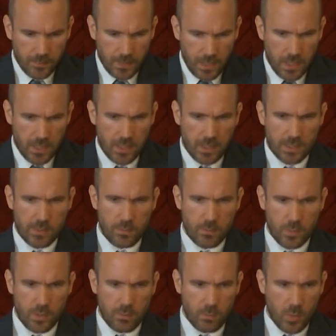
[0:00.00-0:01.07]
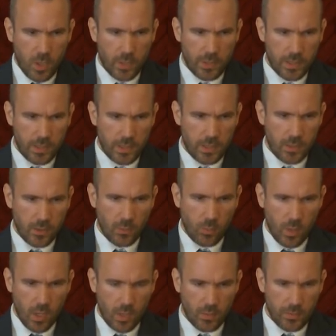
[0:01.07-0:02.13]
he has embodied in the
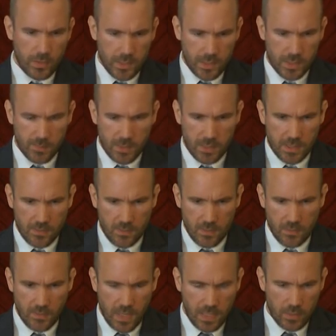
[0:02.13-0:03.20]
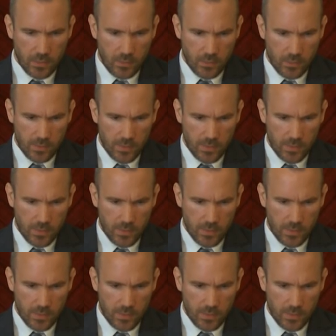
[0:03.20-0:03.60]
world these specific values.